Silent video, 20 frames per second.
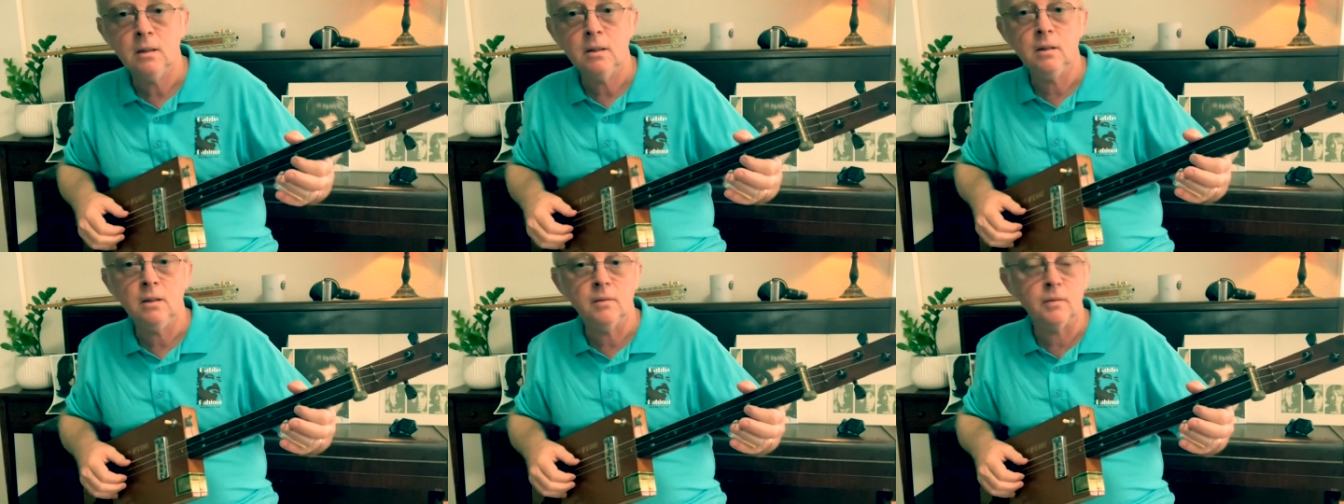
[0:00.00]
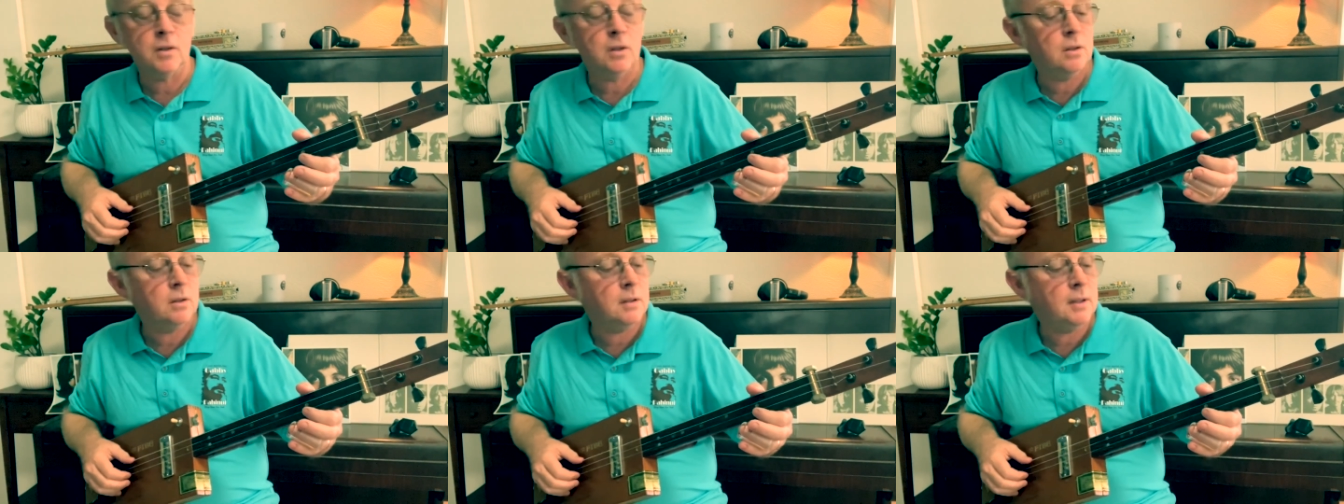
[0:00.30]
you've
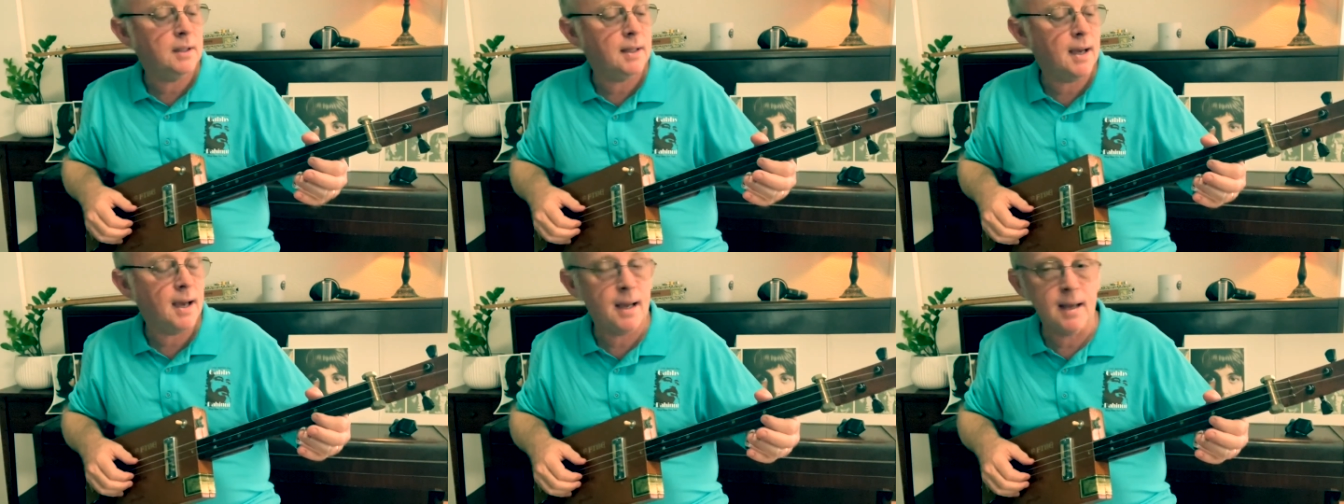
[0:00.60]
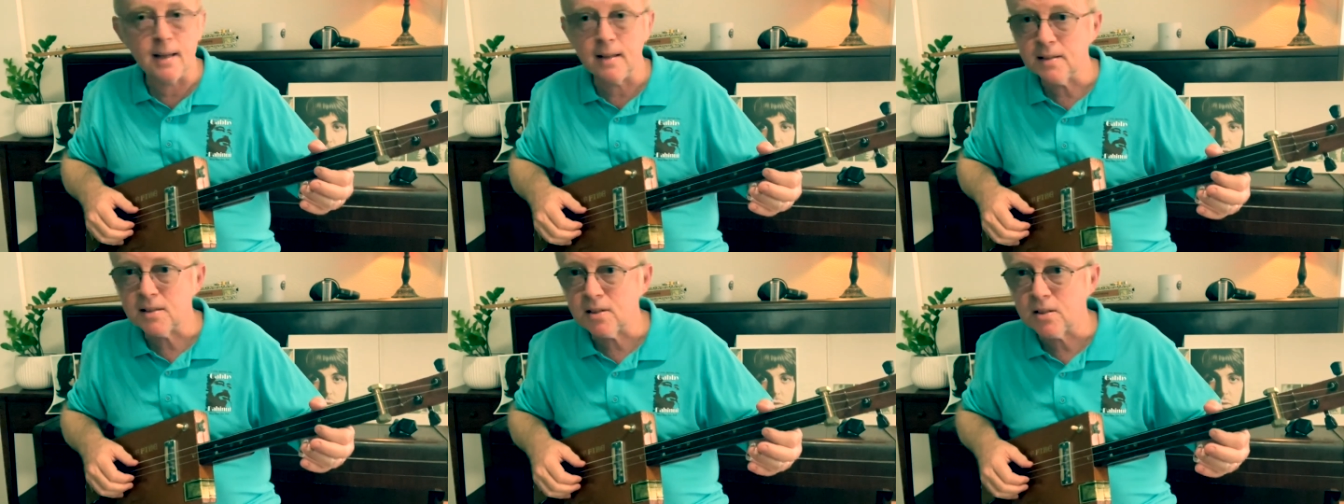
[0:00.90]
got
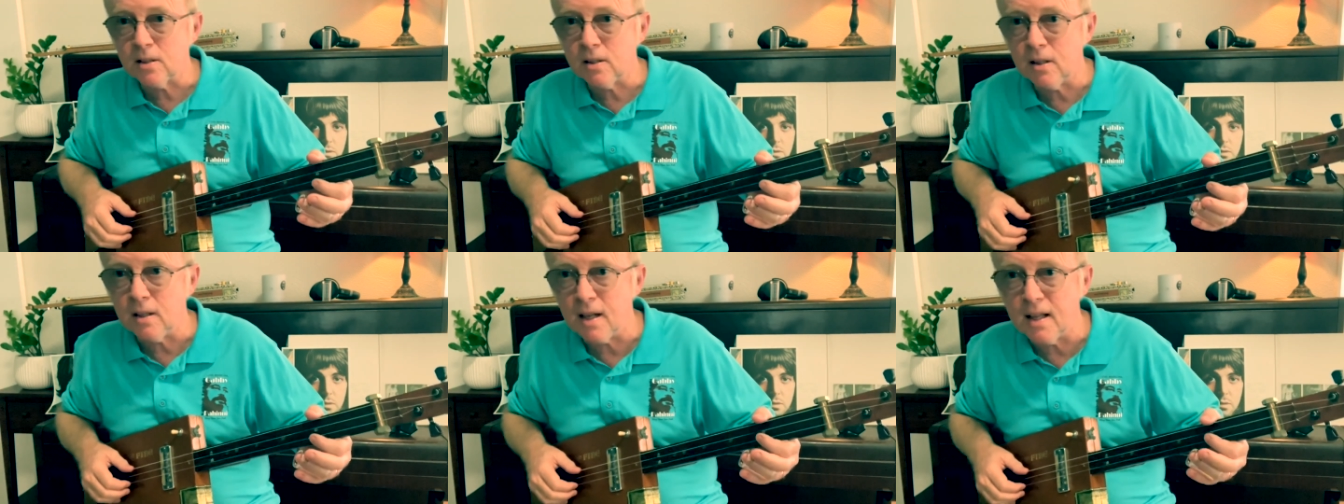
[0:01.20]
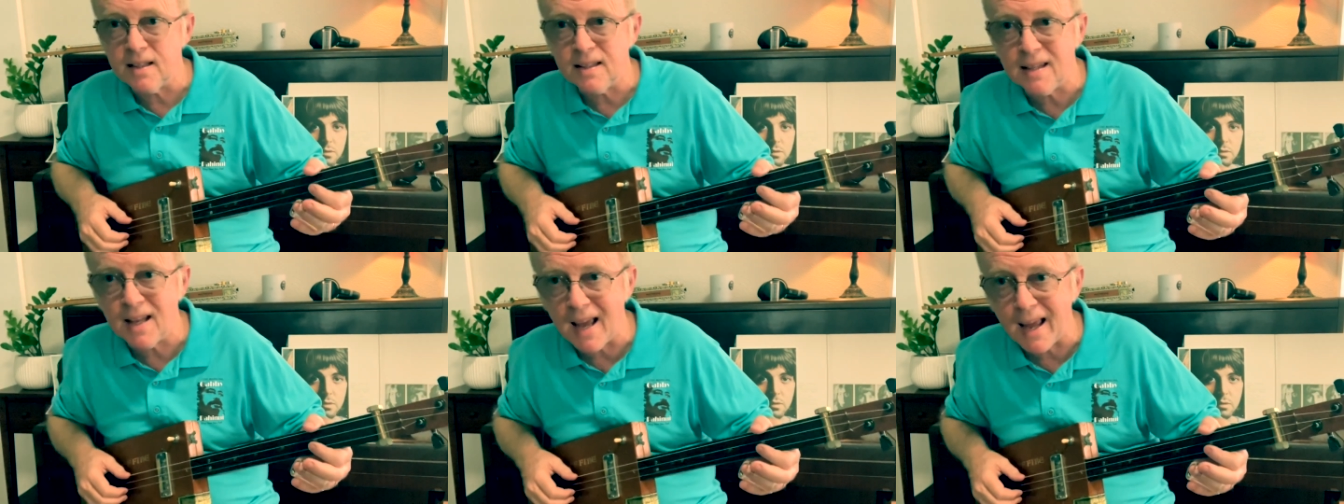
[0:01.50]

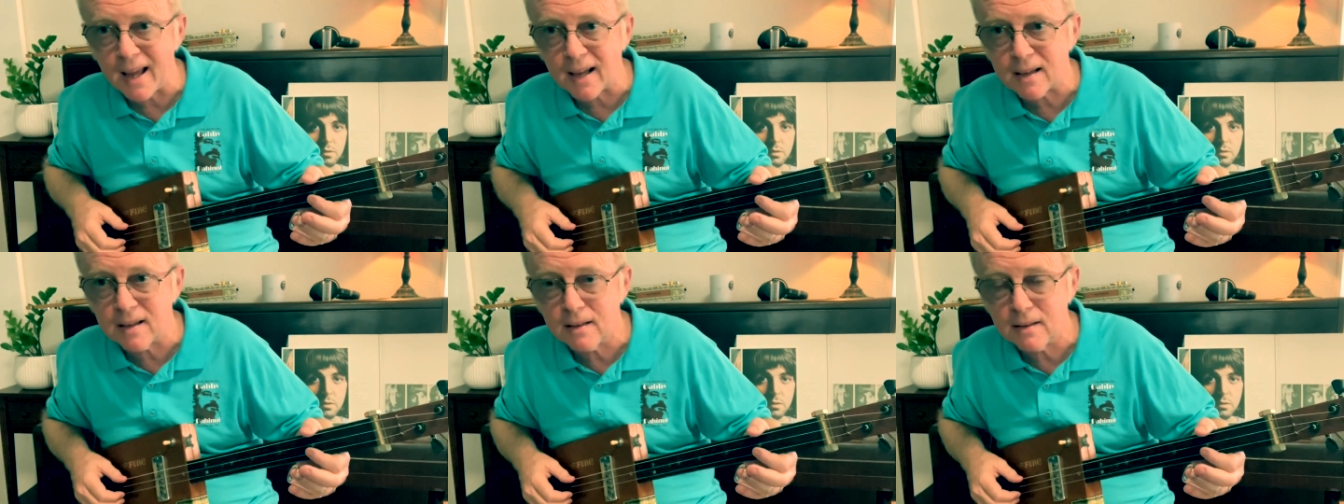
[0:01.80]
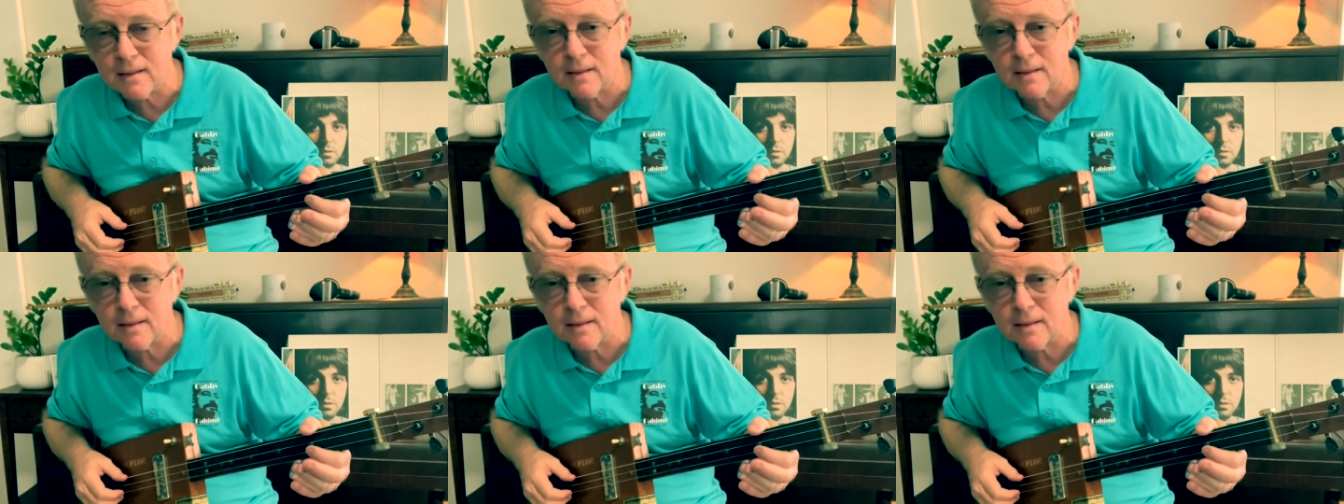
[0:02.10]
D-A-C, DAC.